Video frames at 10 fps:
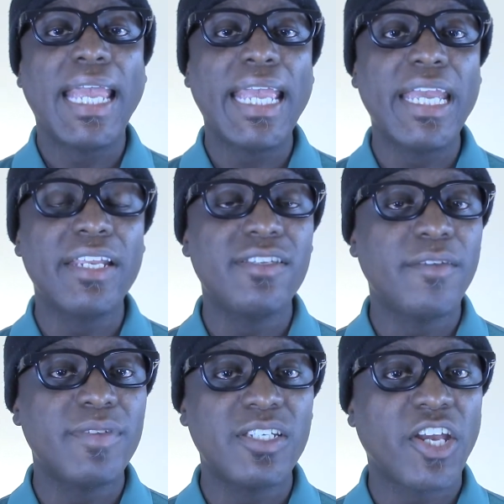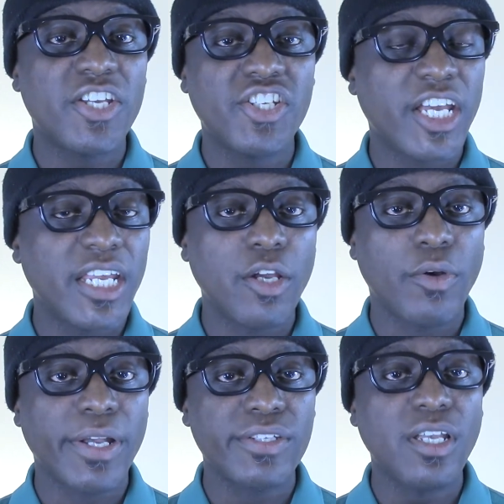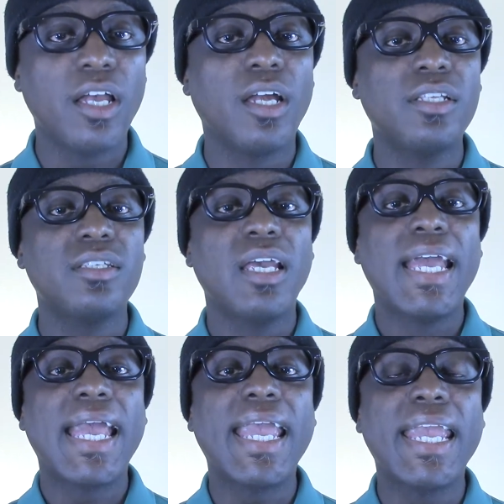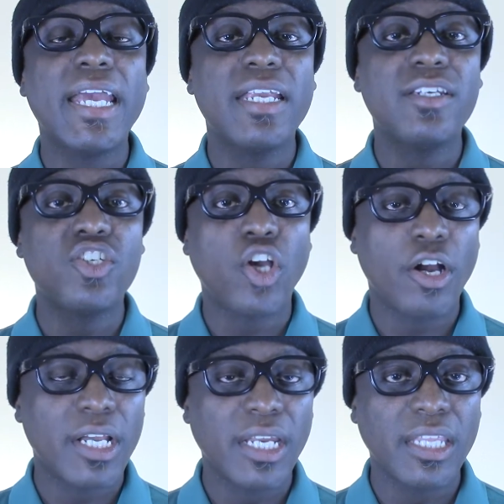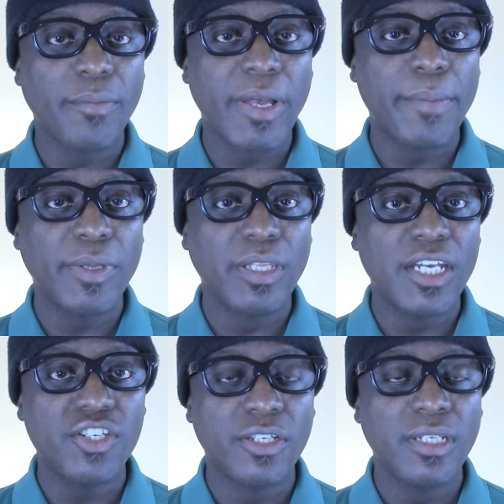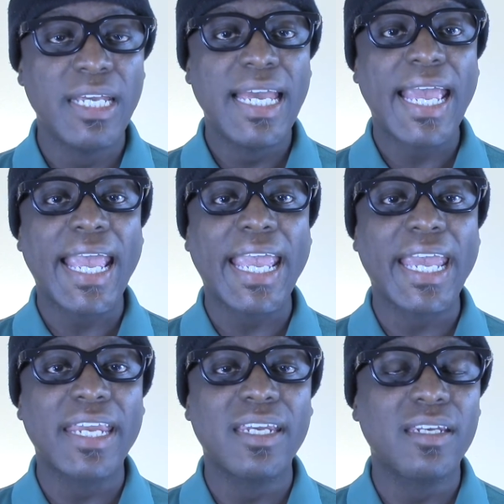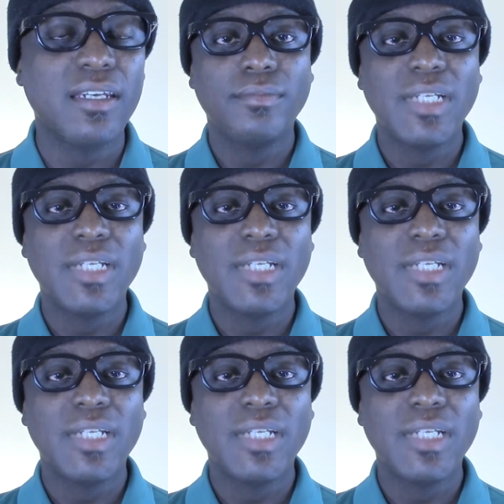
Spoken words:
in some shady goings-ons and targeting the population and